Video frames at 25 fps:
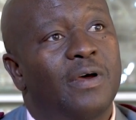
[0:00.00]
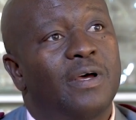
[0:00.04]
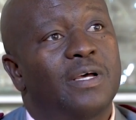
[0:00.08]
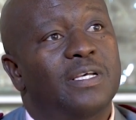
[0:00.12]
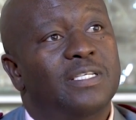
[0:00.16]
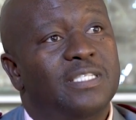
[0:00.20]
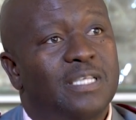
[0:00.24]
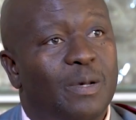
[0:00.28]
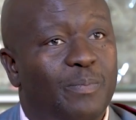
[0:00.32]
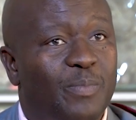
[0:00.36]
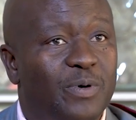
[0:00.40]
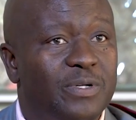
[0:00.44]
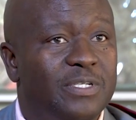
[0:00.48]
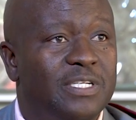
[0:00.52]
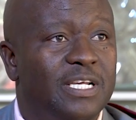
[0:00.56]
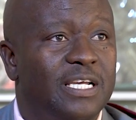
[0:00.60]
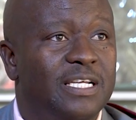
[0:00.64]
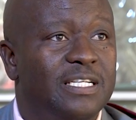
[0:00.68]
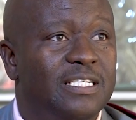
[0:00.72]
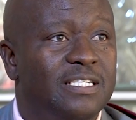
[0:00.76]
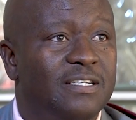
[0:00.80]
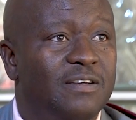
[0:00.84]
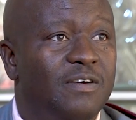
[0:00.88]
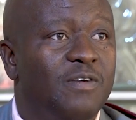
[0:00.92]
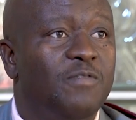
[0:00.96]

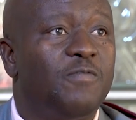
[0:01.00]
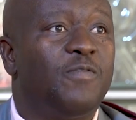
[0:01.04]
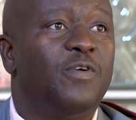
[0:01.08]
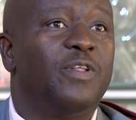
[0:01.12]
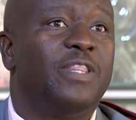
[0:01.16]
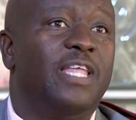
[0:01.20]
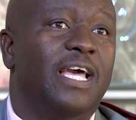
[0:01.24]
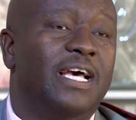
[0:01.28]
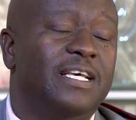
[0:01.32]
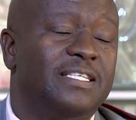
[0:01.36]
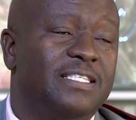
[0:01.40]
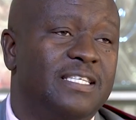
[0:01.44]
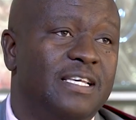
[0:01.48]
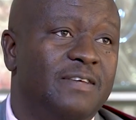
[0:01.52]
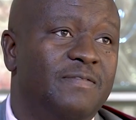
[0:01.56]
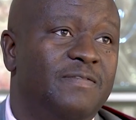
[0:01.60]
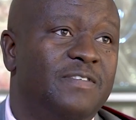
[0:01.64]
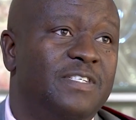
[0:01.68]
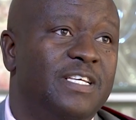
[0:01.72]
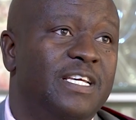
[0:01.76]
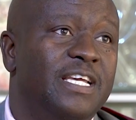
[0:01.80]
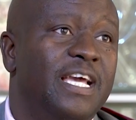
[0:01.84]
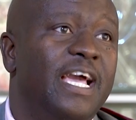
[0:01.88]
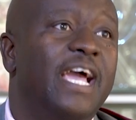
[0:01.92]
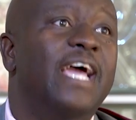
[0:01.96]
supported for their
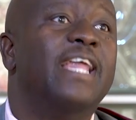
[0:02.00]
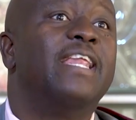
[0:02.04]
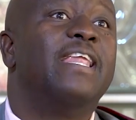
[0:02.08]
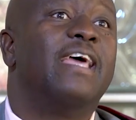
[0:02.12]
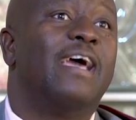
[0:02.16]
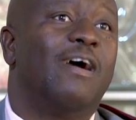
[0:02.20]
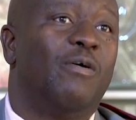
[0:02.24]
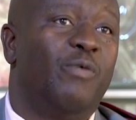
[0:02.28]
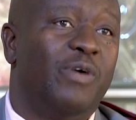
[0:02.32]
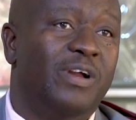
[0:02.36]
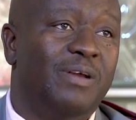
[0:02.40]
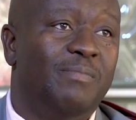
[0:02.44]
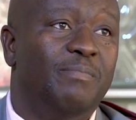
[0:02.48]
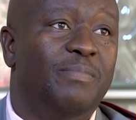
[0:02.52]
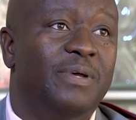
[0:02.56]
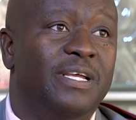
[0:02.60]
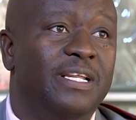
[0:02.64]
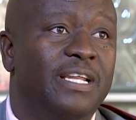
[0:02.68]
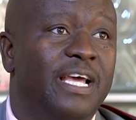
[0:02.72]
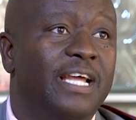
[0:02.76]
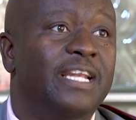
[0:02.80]
safety and their well-being.